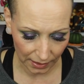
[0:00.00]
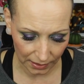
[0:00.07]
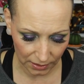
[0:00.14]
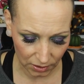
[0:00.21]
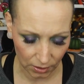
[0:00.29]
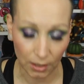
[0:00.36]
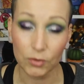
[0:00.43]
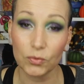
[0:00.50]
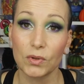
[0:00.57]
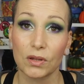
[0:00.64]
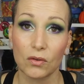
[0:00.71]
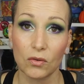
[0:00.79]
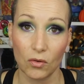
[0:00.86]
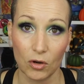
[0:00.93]
And let's start
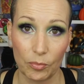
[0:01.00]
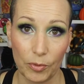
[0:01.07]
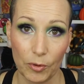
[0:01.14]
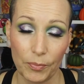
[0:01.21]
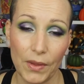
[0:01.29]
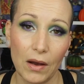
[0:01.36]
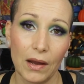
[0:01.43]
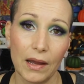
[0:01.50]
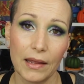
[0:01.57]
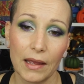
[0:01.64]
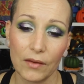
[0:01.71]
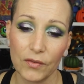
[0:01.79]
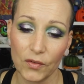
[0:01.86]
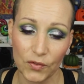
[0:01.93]
with Colourpop. Now, I
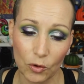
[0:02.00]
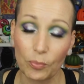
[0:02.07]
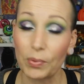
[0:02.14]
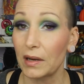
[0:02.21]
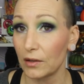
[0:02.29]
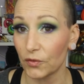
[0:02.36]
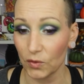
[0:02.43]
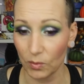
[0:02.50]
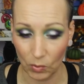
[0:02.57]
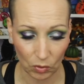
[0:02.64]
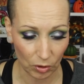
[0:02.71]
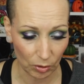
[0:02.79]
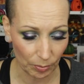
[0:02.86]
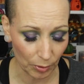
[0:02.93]
have a few palettes
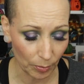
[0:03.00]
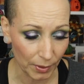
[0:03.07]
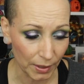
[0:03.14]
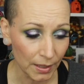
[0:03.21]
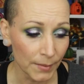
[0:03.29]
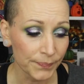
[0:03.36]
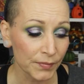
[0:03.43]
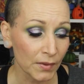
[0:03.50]
from Colourpop.